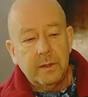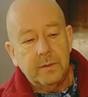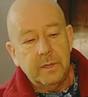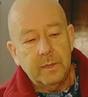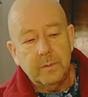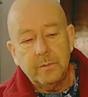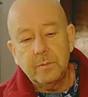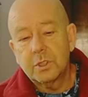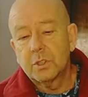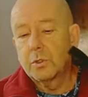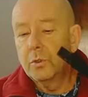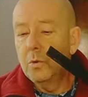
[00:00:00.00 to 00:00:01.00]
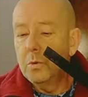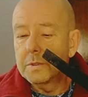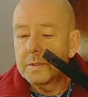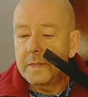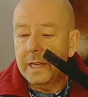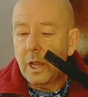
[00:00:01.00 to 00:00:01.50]
the
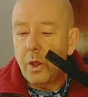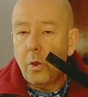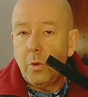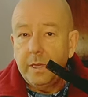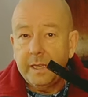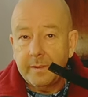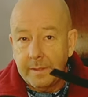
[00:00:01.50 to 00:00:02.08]
screws that are holding